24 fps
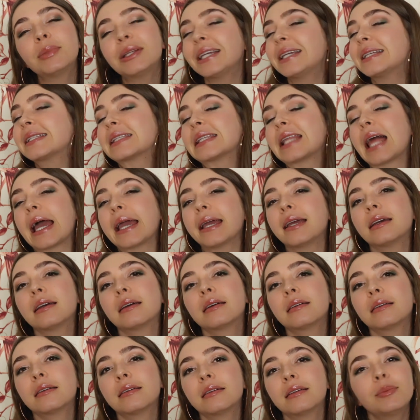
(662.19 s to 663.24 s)
Please
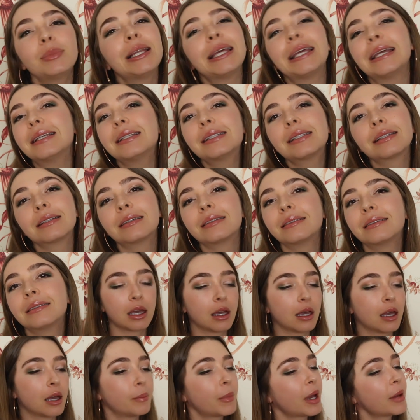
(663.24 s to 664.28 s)
like. Please.
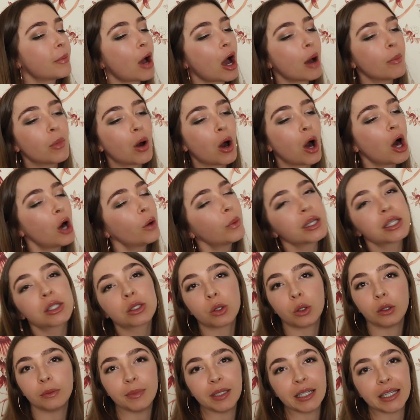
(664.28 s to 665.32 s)
My mom always
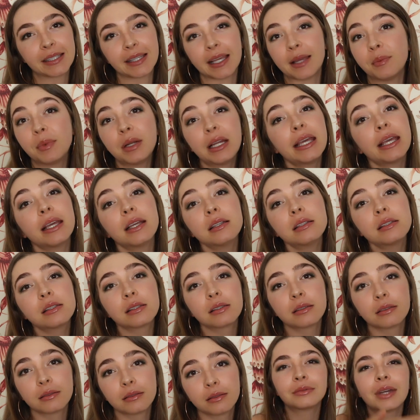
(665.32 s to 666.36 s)
told me to say
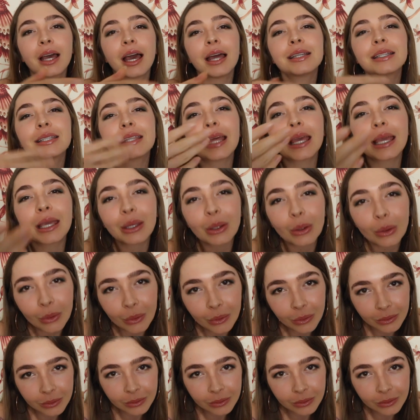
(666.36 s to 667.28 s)
please, and thank you.